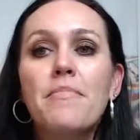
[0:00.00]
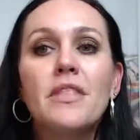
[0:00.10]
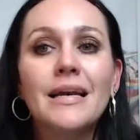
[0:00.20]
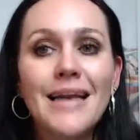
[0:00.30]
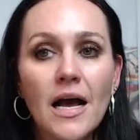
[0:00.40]

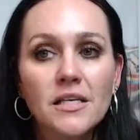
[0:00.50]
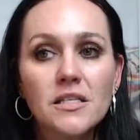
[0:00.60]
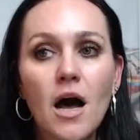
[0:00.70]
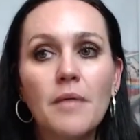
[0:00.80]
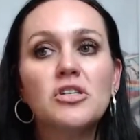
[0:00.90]
The next
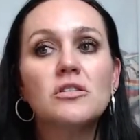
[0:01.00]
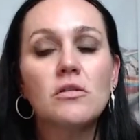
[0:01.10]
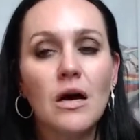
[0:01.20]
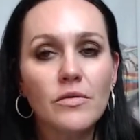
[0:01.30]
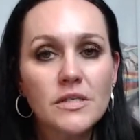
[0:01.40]
option, so
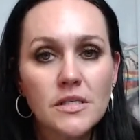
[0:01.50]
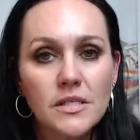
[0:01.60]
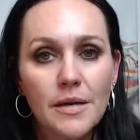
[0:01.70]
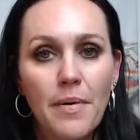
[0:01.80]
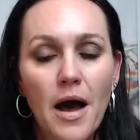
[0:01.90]
that was the
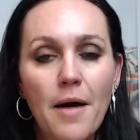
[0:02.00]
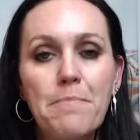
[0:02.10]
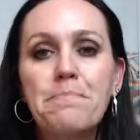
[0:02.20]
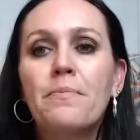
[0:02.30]
CPAP.